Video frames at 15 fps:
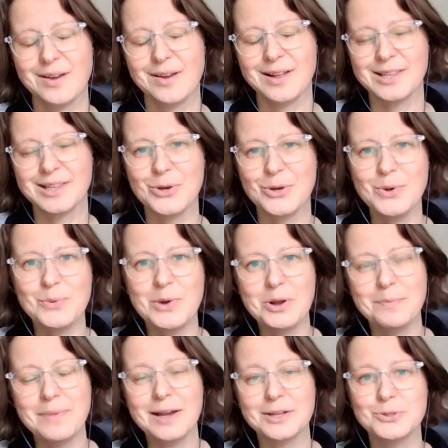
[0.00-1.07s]
Hello and
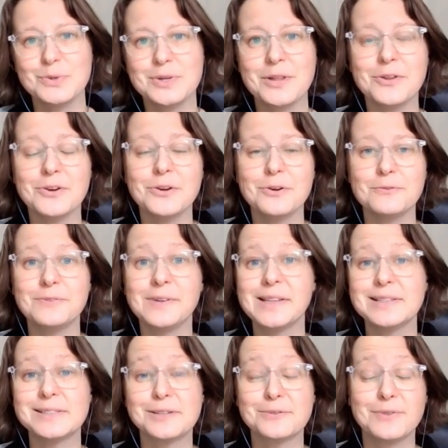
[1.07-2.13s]
welcome back to another
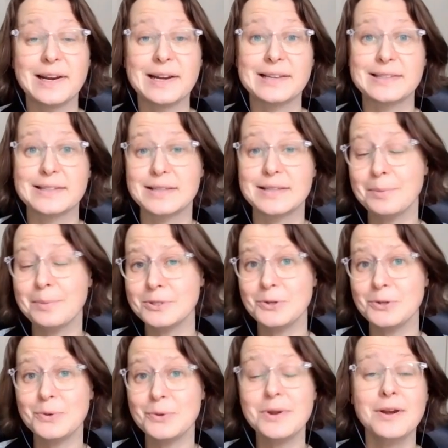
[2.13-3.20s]
Feelings and Finances
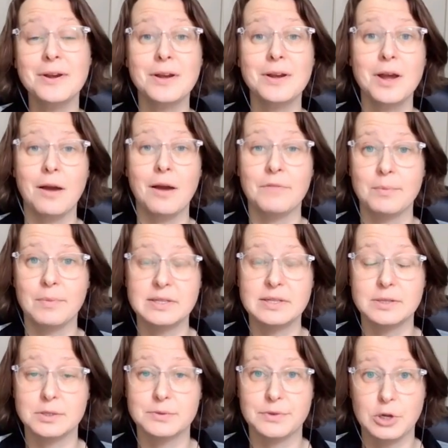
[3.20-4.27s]
episode of the Money
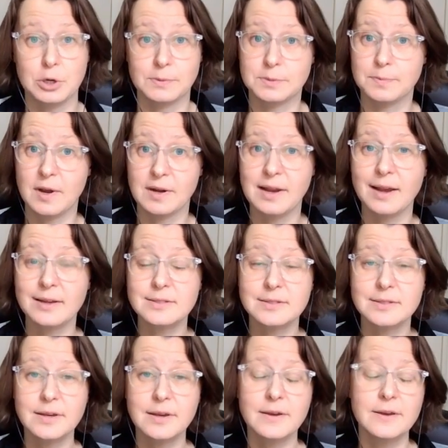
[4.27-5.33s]
Skills for Therapists
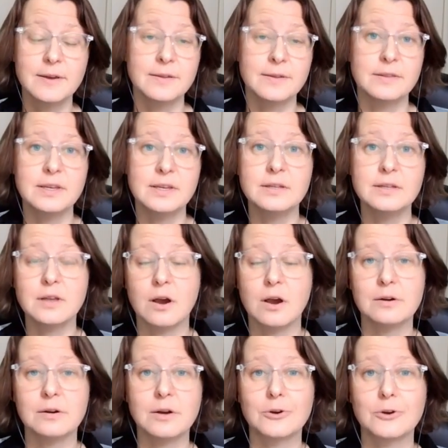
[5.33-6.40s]
podcast. These
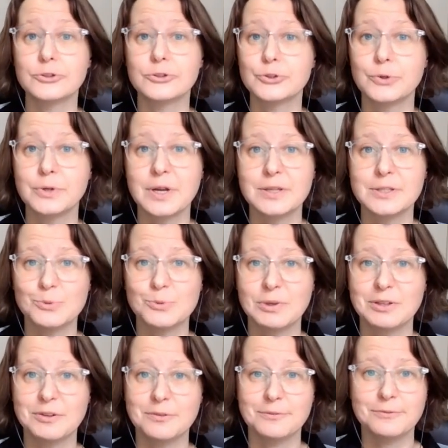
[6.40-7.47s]
are our short and
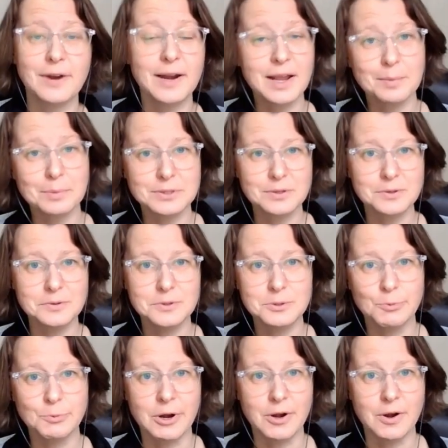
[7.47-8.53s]
sweet Friday episodes
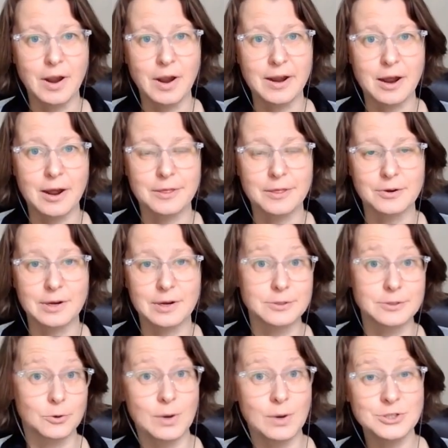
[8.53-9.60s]
where I either
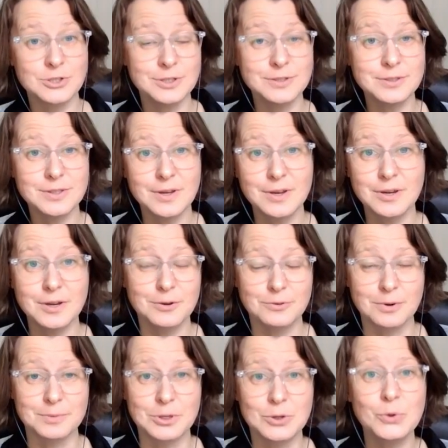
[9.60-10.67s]
answer questions
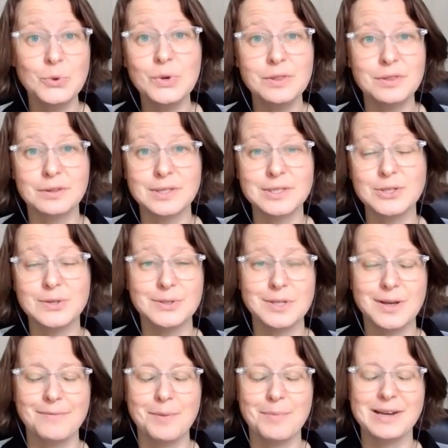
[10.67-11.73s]
from you, the listeners
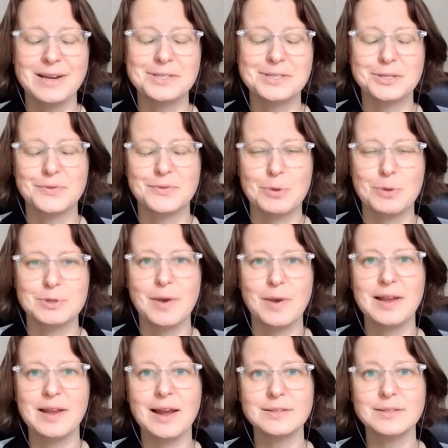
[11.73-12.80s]
of the Money Skills for Therapists
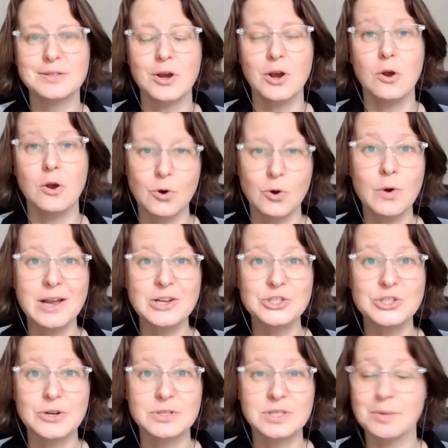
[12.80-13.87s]
podcast, or I
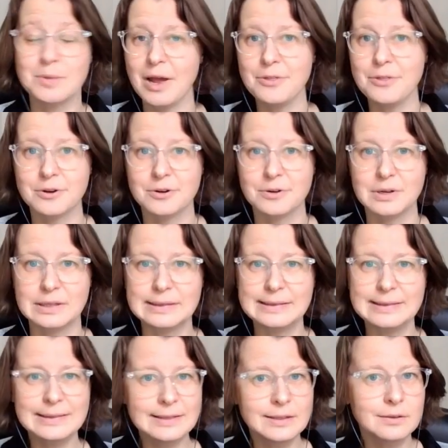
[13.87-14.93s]
share some other
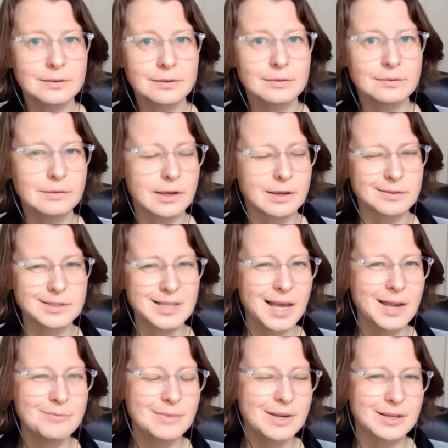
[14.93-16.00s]
little
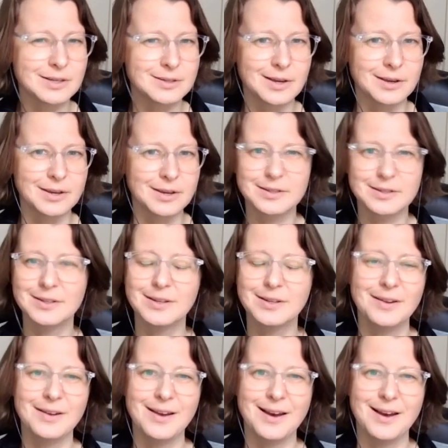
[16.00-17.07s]
10-minute nugget
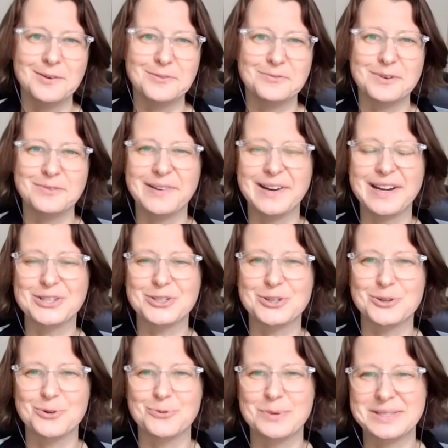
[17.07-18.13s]
of
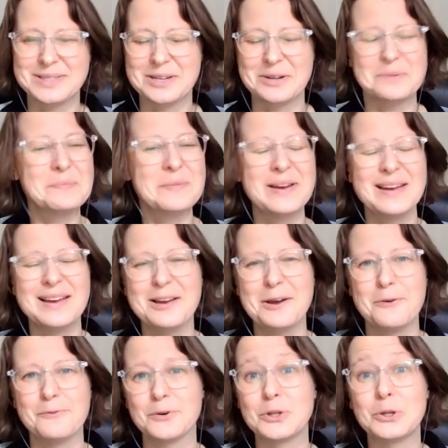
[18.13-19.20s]
financial wisdom
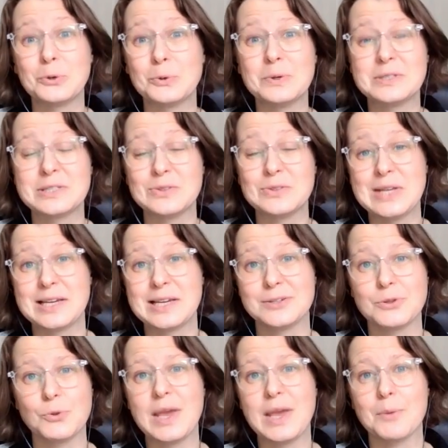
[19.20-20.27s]
for you to take
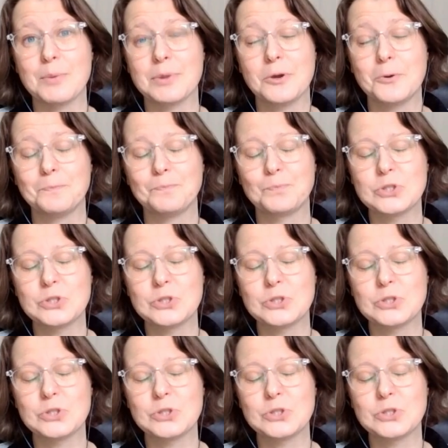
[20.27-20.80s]
into the weekend with you.